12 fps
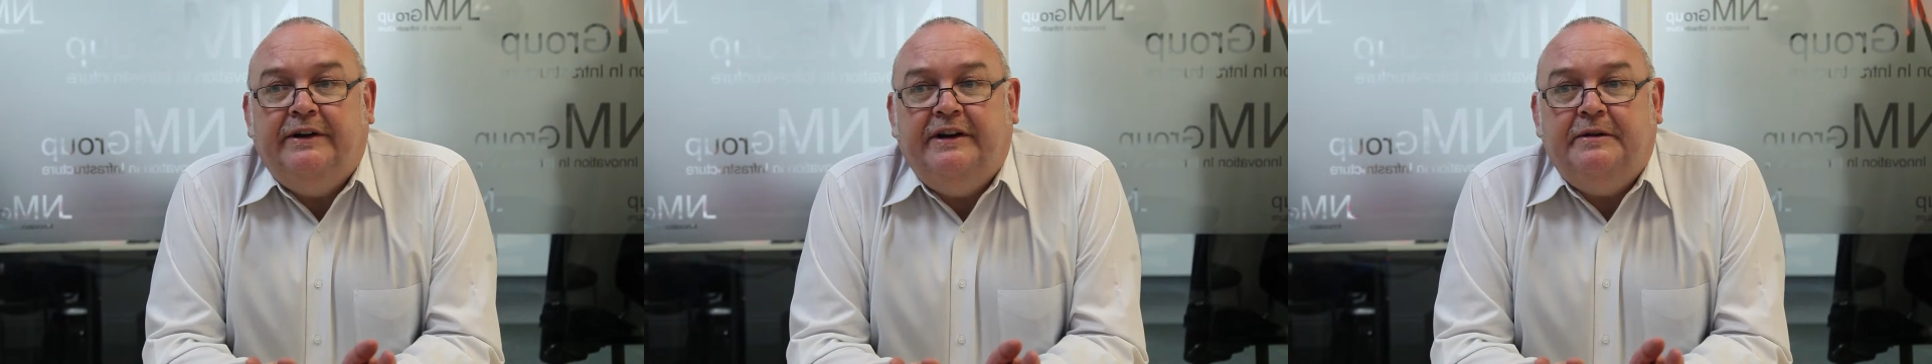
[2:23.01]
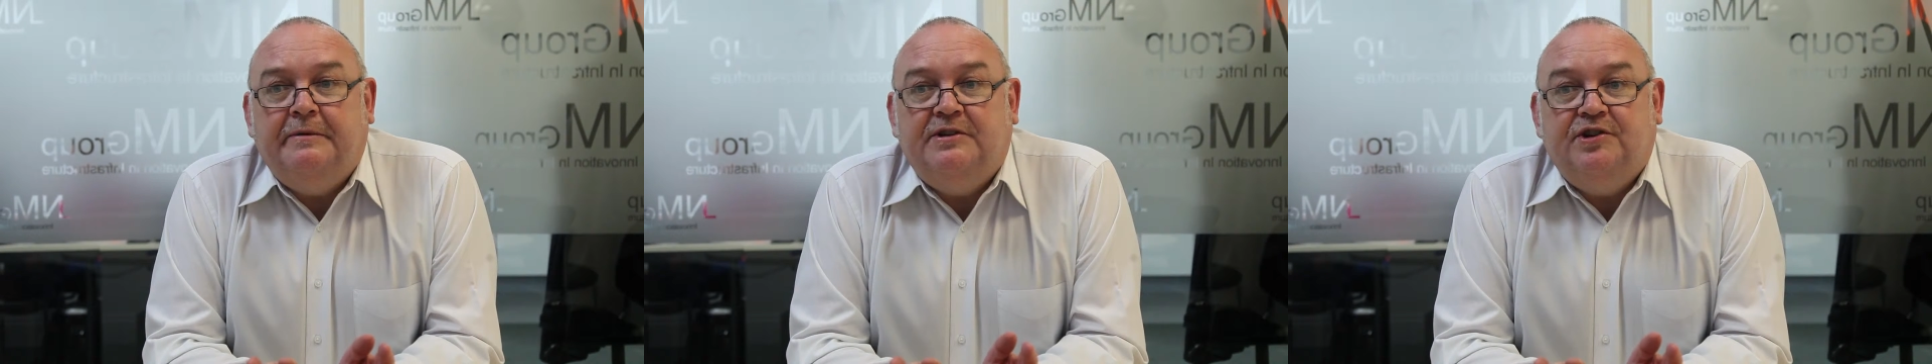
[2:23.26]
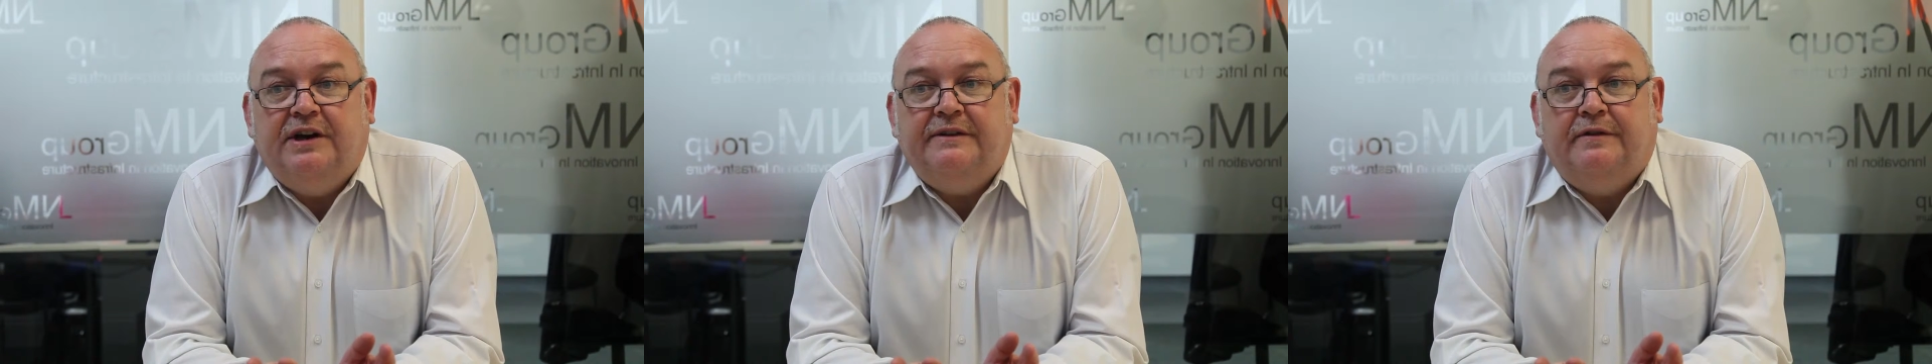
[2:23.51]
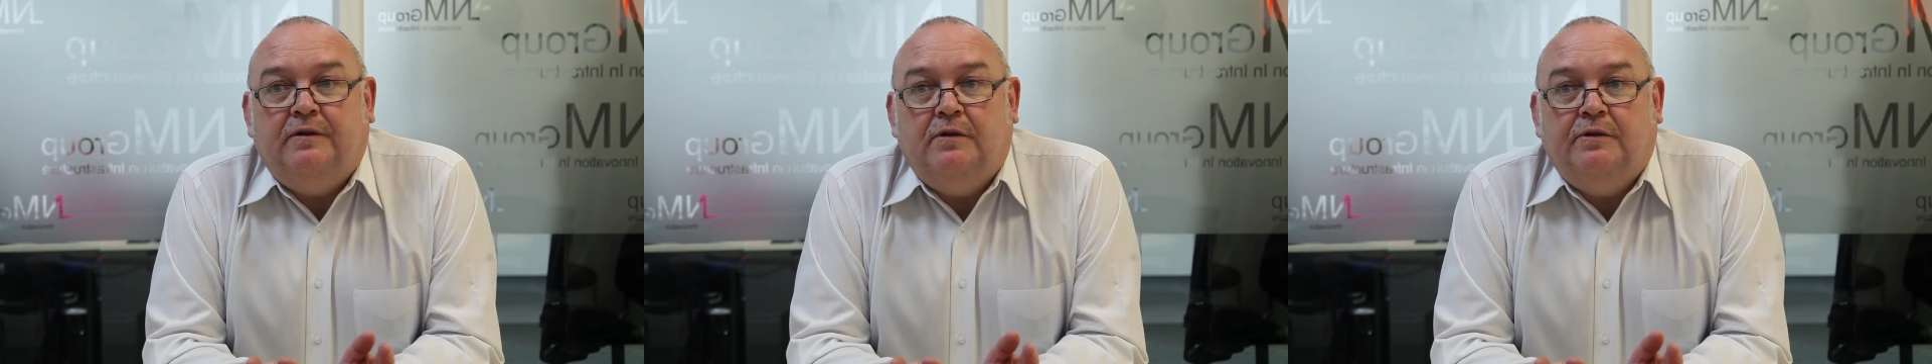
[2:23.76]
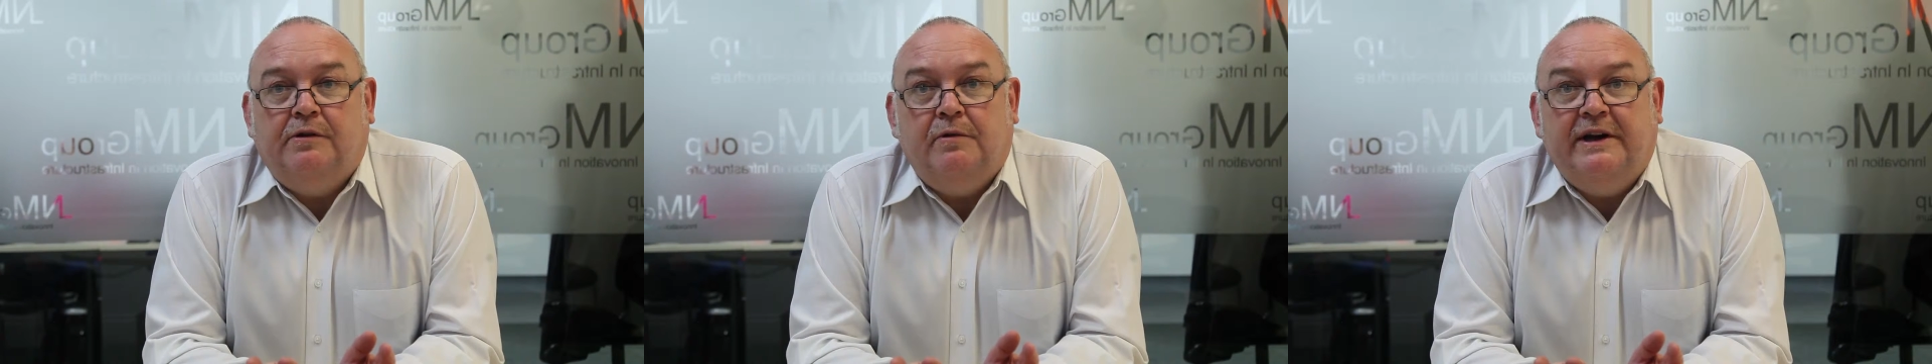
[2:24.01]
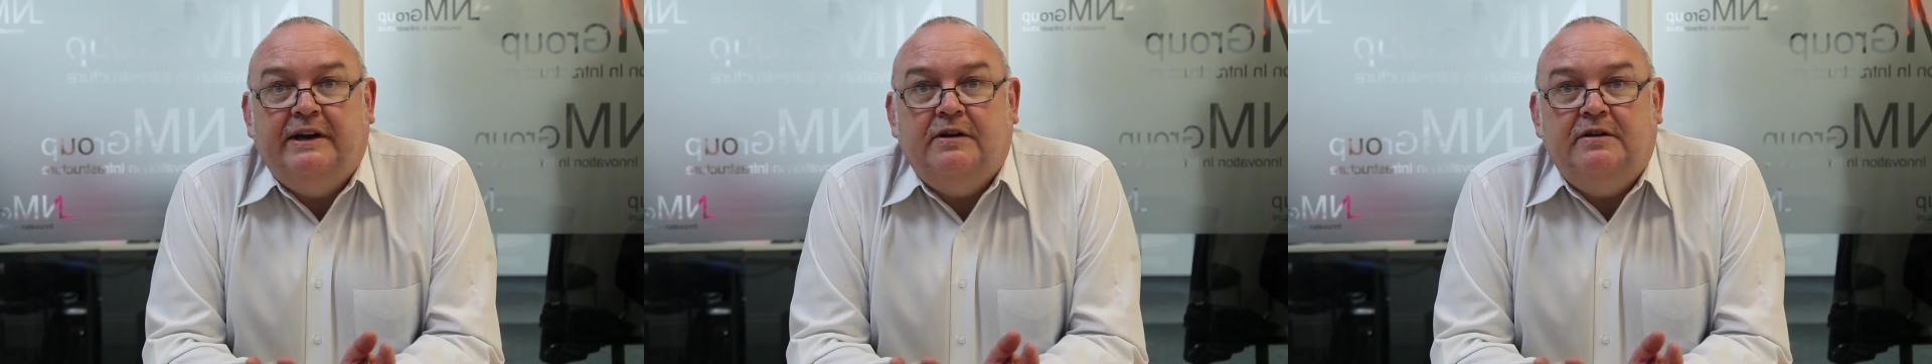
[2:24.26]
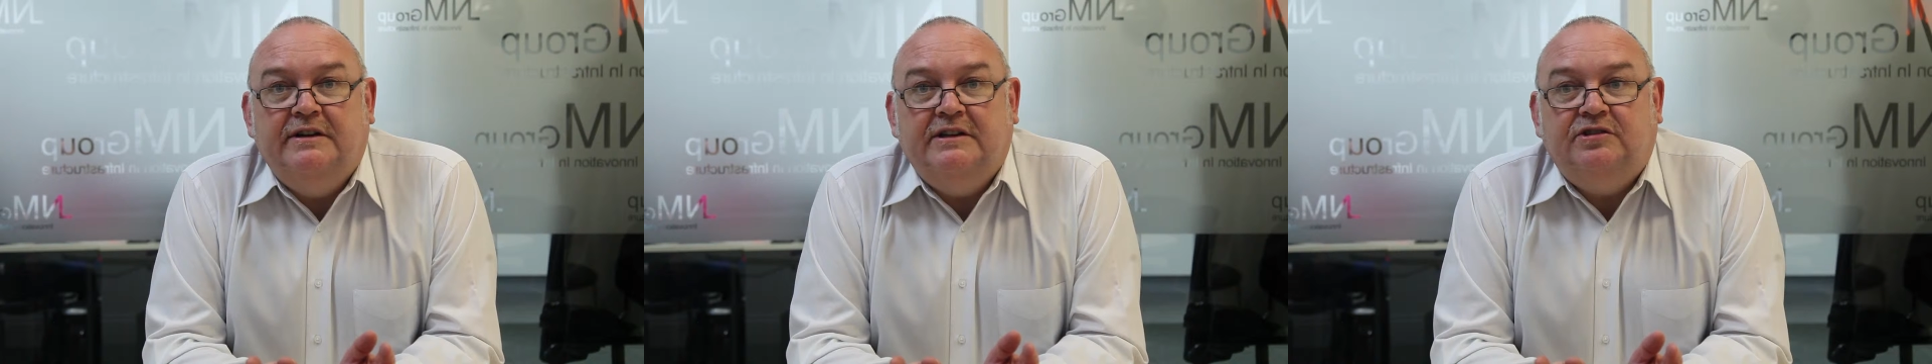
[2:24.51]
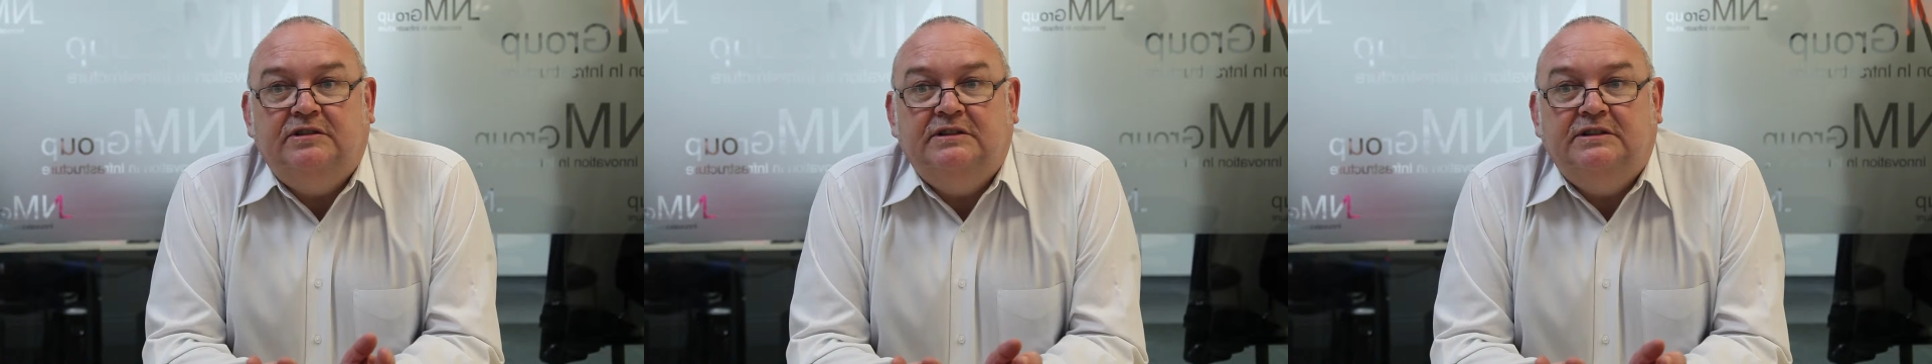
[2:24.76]
need to be checked for all required
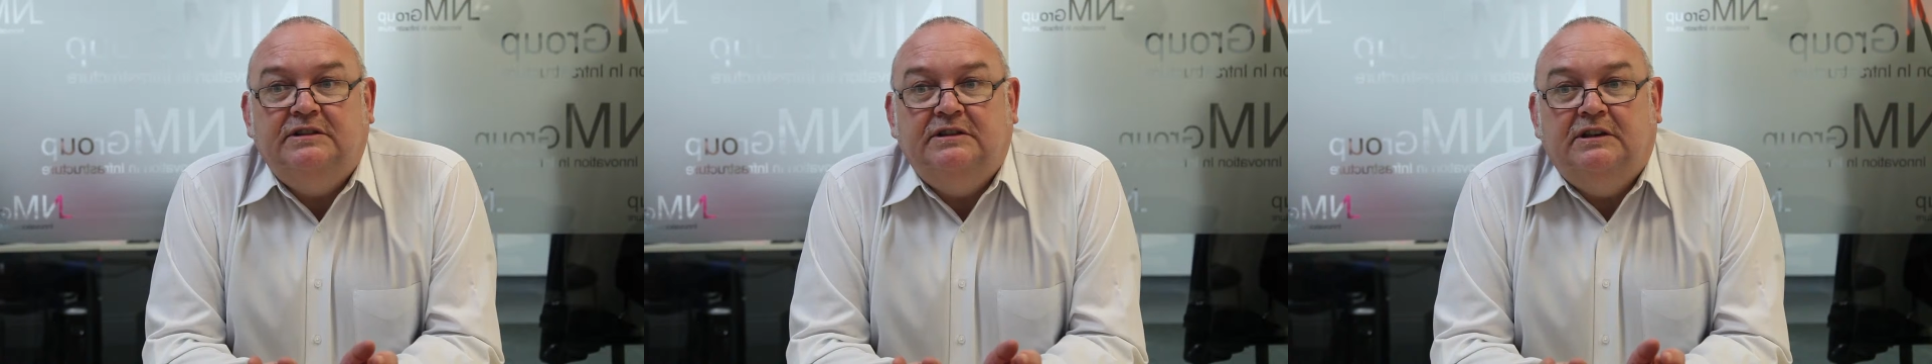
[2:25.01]
conditions,